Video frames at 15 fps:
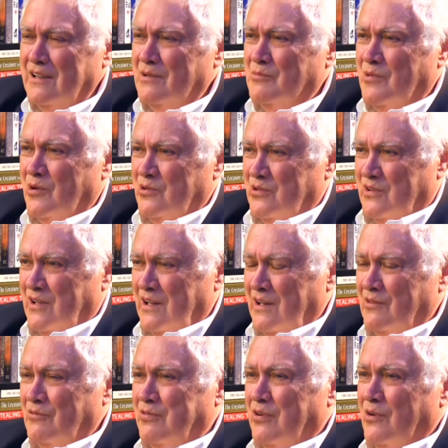the most
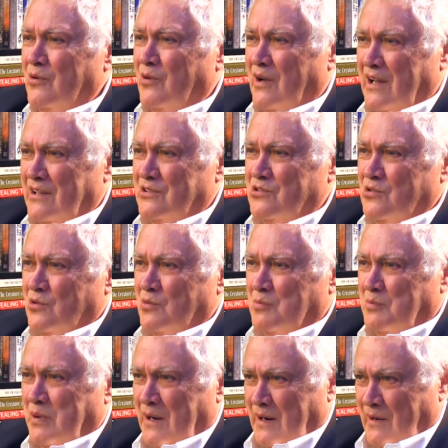influential
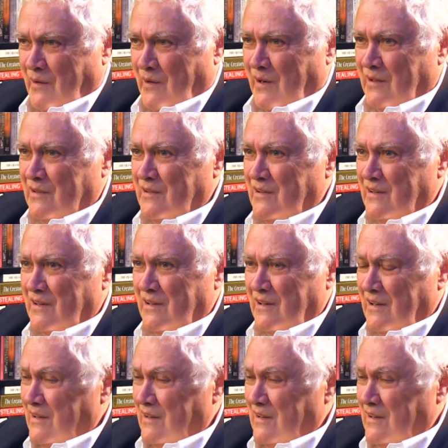parents.